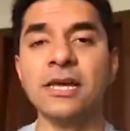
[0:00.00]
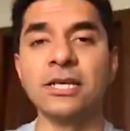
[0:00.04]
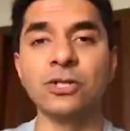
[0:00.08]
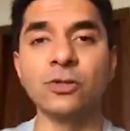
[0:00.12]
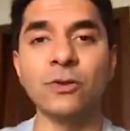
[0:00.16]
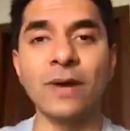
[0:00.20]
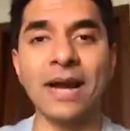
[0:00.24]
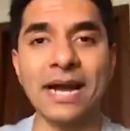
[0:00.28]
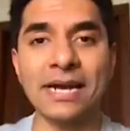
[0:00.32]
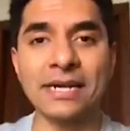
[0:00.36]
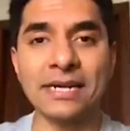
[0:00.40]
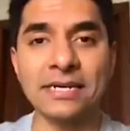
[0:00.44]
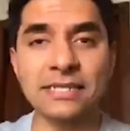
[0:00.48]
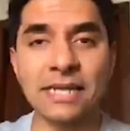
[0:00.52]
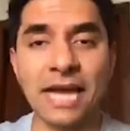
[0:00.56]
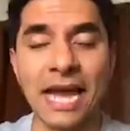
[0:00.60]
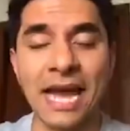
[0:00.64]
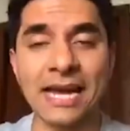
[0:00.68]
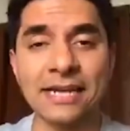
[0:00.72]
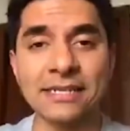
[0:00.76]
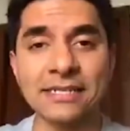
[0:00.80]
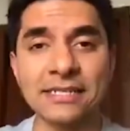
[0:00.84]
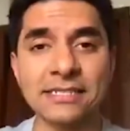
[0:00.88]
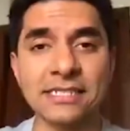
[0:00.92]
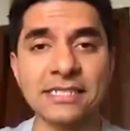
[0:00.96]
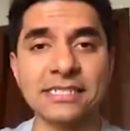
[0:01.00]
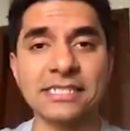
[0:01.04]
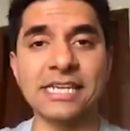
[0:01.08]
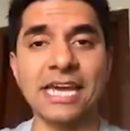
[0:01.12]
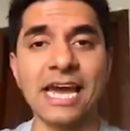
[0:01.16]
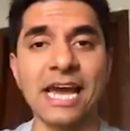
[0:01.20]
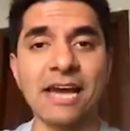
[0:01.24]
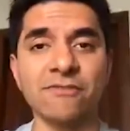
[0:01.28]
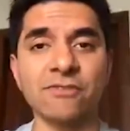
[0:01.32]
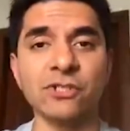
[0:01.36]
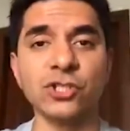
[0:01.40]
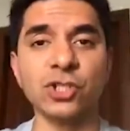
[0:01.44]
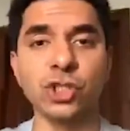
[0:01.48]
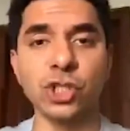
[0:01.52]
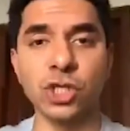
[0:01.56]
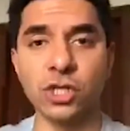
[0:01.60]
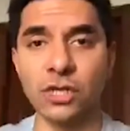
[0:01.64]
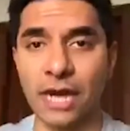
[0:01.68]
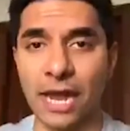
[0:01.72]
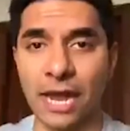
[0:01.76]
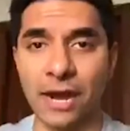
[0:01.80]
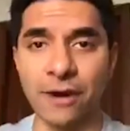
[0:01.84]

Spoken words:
to act as a scavenger